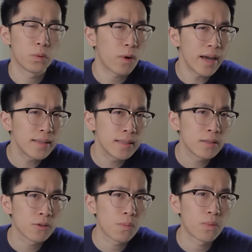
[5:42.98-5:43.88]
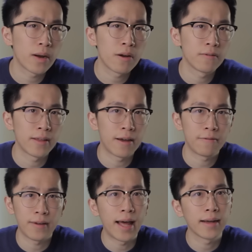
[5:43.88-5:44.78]
why is he so proud of that
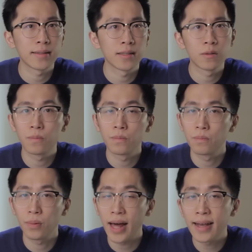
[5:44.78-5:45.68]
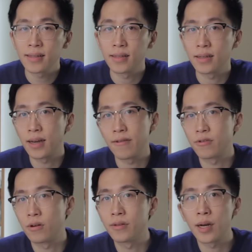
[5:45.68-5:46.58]
fact? It's plastic,
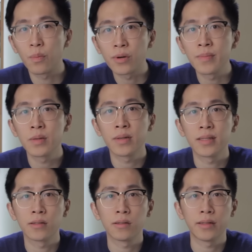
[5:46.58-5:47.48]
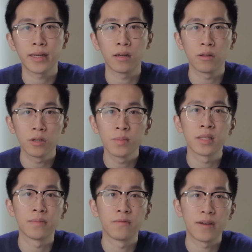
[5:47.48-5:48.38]
after all, not a premium material like
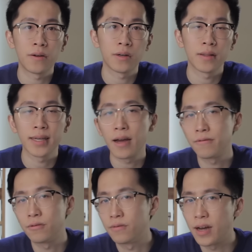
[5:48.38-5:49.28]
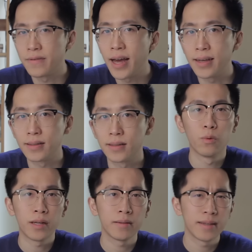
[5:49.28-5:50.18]
aluminum found on the iPhone 5S.
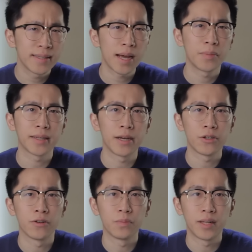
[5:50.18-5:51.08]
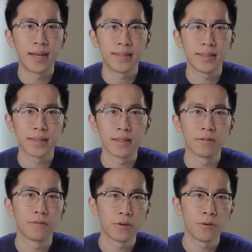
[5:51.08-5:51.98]
Well, this application of plastic in
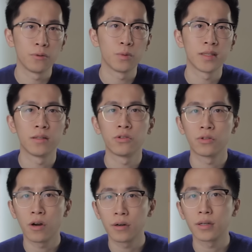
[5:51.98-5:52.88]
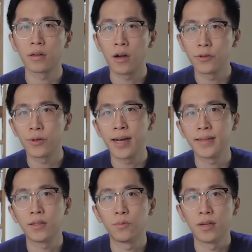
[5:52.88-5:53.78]
a phone was in stark
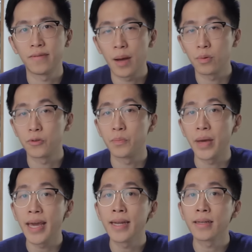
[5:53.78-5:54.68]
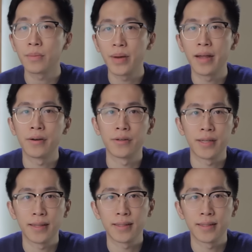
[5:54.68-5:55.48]
contrast to one of Apple's main competitors at the